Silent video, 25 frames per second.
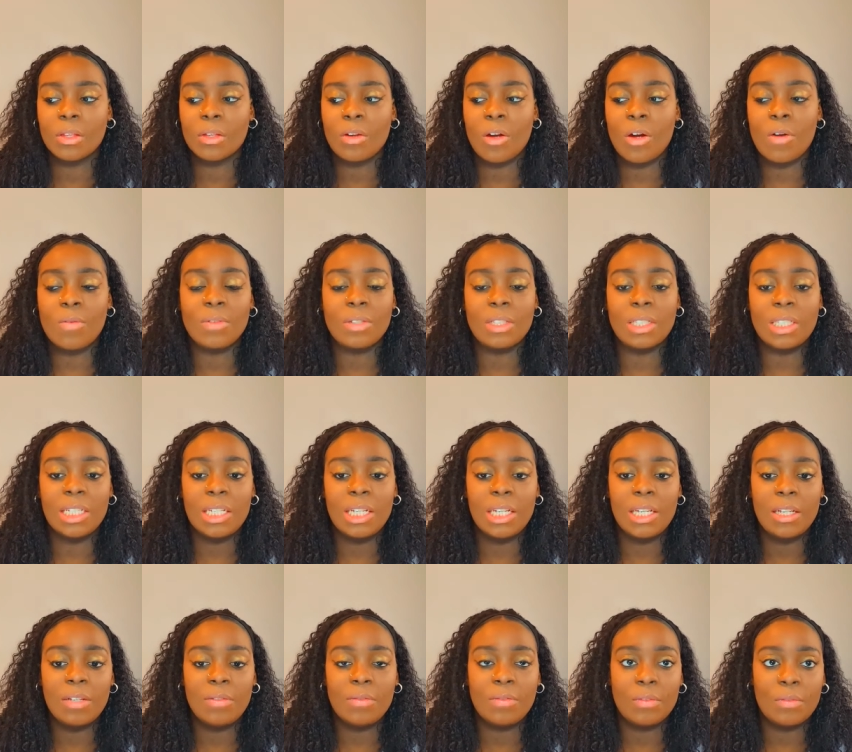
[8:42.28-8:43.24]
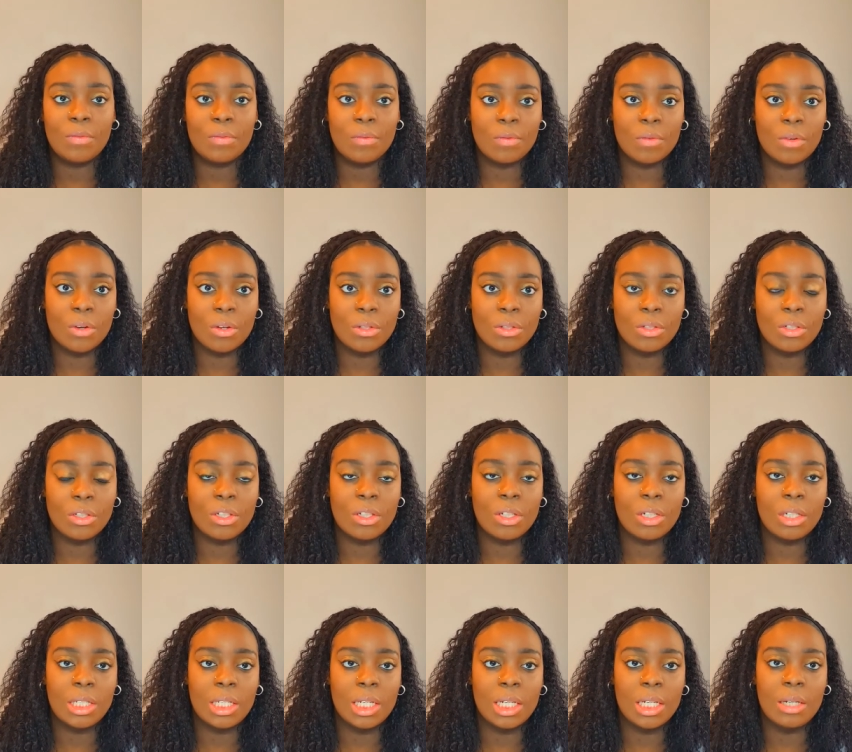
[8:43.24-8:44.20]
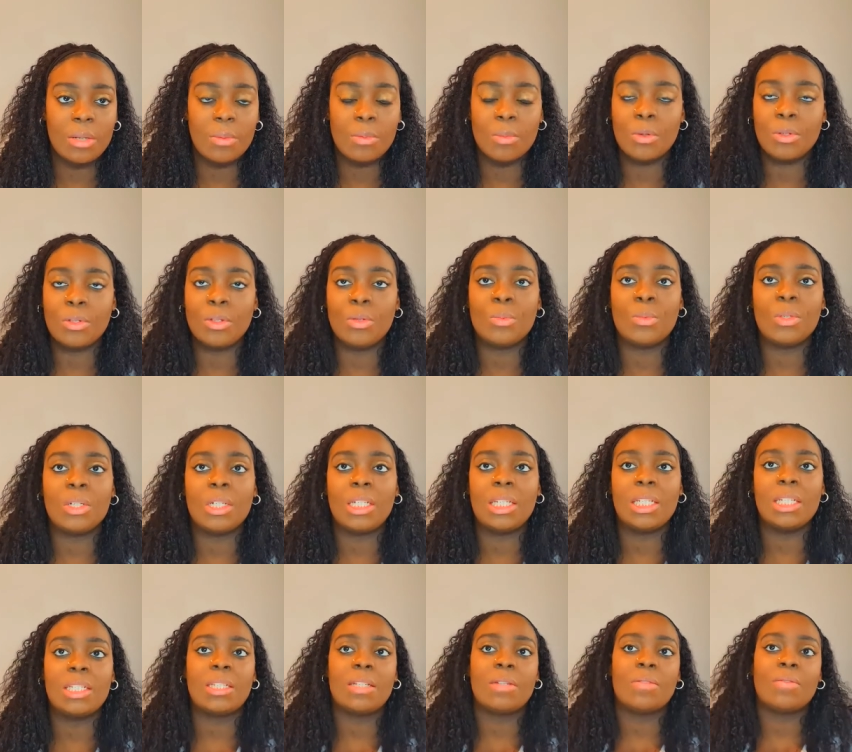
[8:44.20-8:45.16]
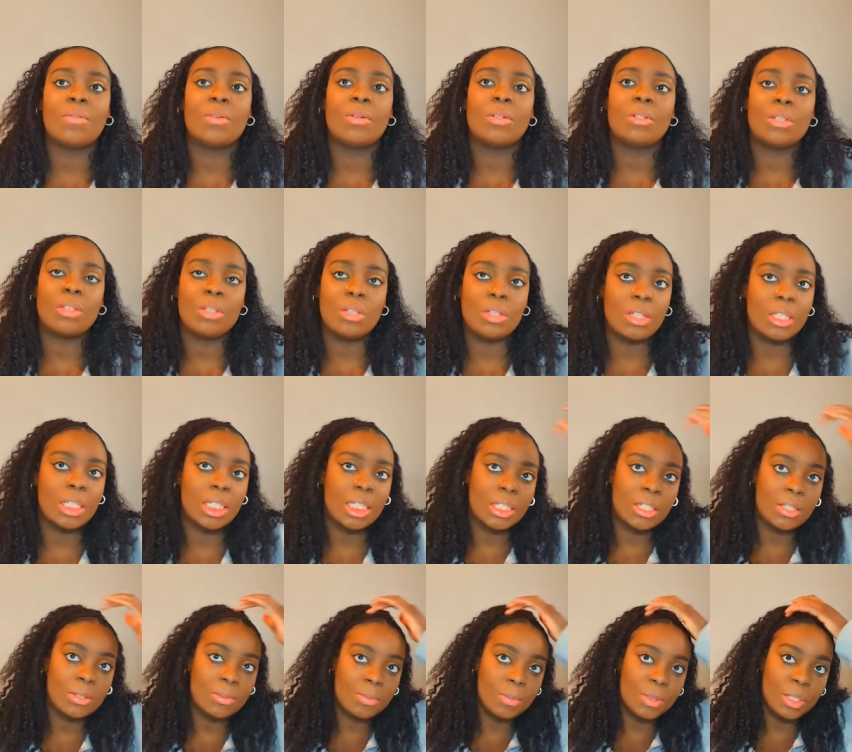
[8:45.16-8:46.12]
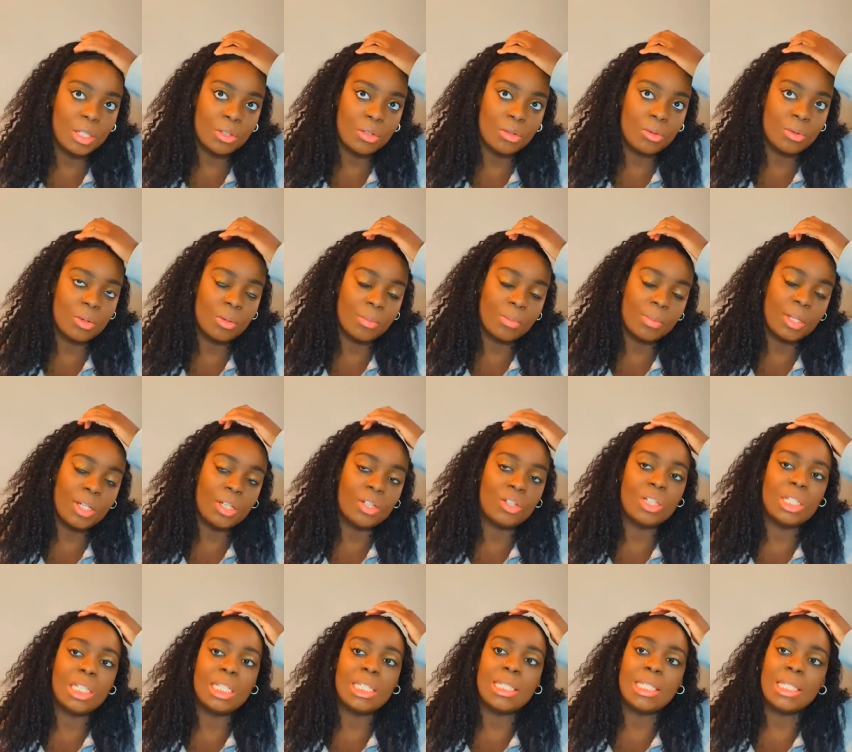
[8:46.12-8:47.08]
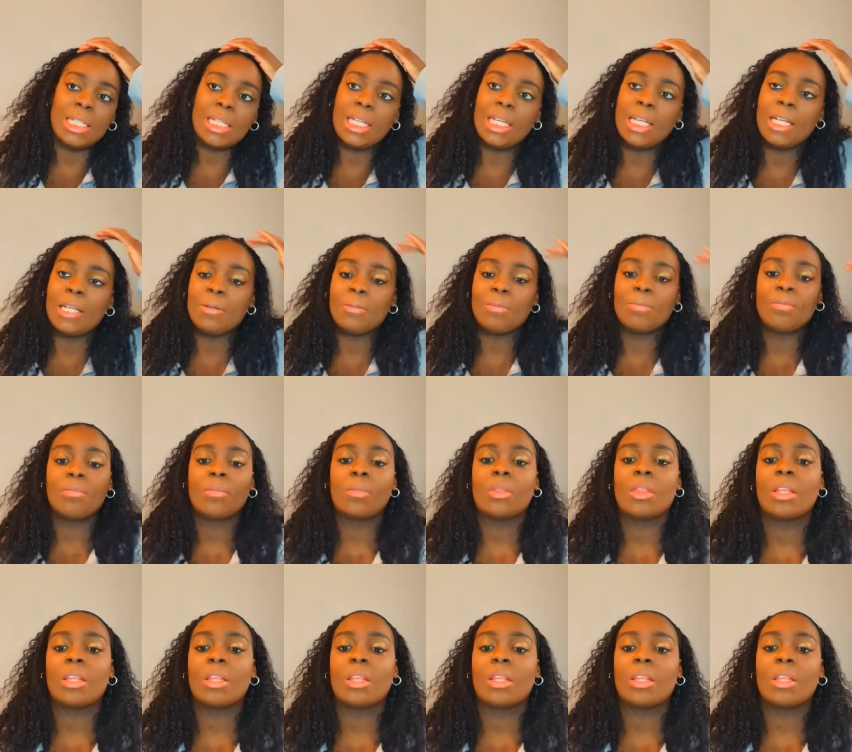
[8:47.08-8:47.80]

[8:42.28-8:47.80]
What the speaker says: Obviously, if you've gone to uni, well, you would need to have gone to uni to be doing a PGCE.